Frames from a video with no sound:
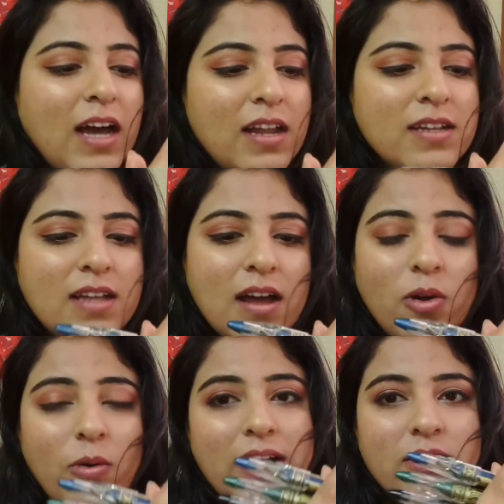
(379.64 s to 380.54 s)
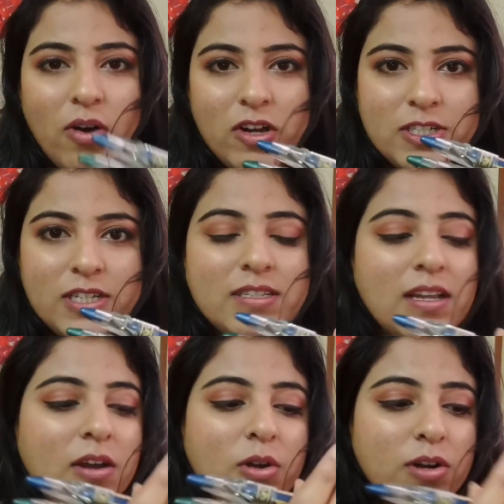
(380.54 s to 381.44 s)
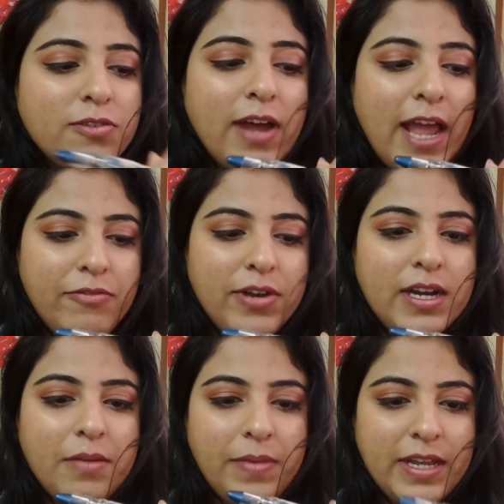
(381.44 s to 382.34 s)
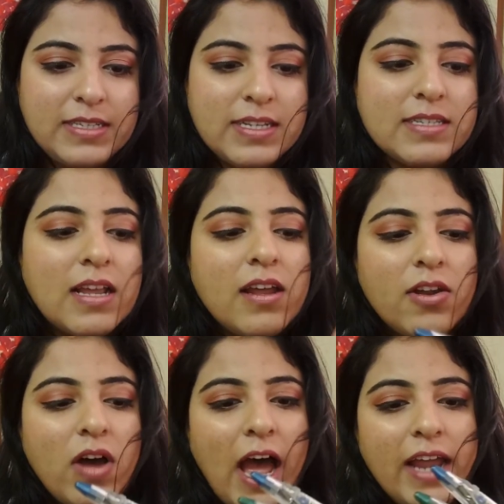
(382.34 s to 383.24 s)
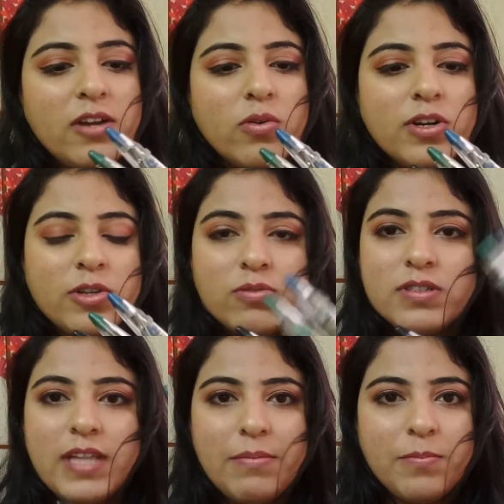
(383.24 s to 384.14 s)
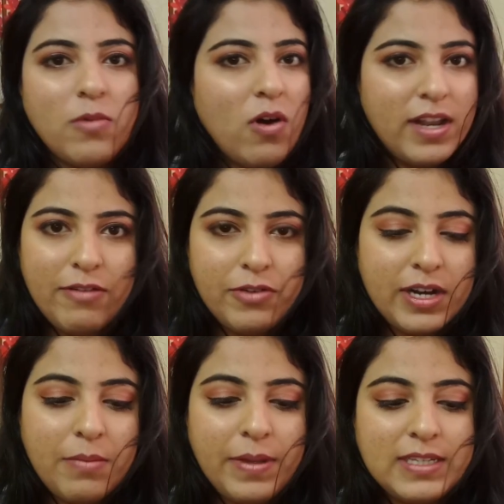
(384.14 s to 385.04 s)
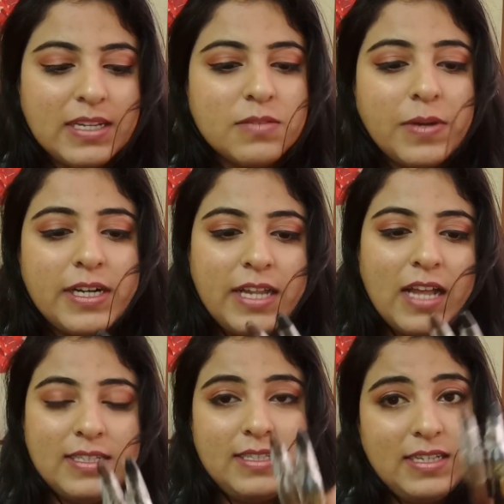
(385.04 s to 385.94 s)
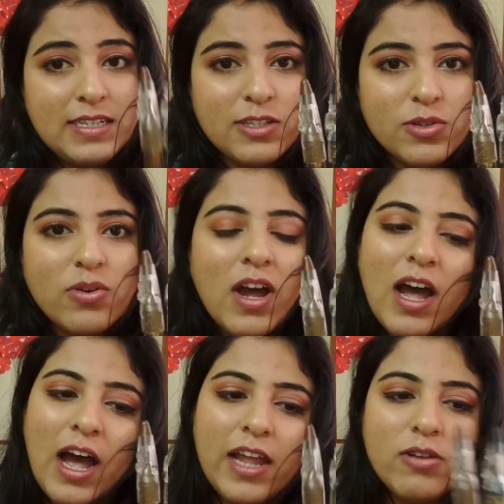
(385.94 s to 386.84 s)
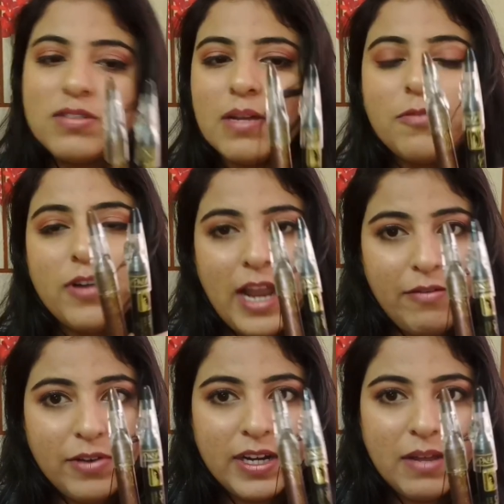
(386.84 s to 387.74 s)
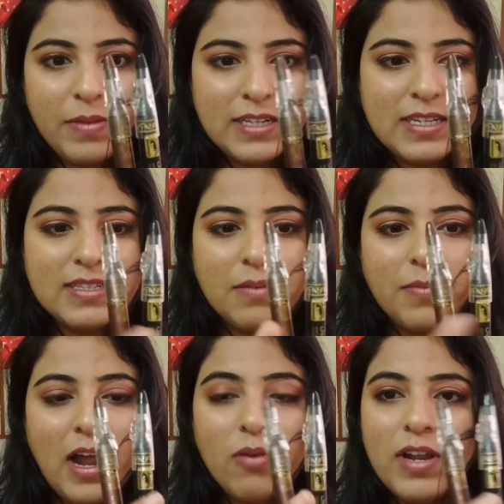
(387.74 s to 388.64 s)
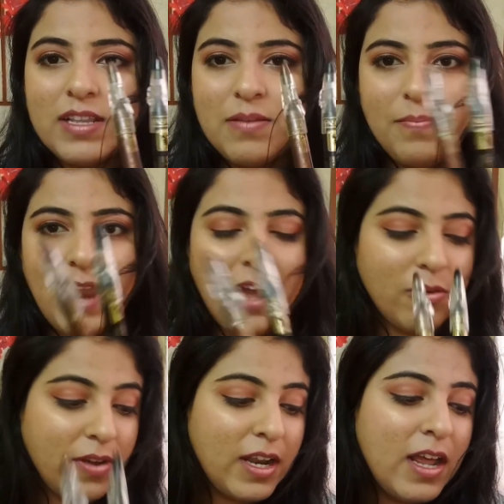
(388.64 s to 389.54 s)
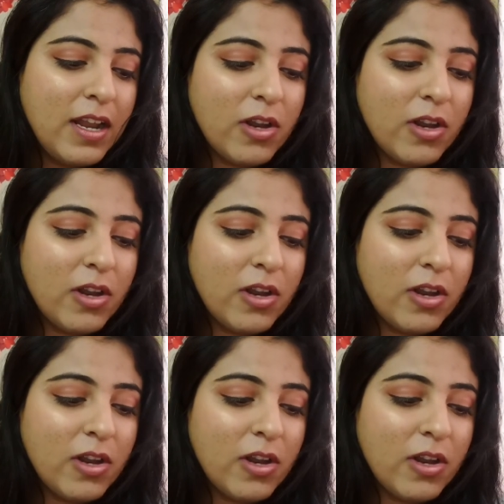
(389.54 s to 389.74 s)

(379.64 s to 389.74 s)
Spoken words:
The colors are quite gorgeous, good for everyday basis. Now I don't use them on everyday basis, but yes, these two I use them for everyday basis, the brown and the black one.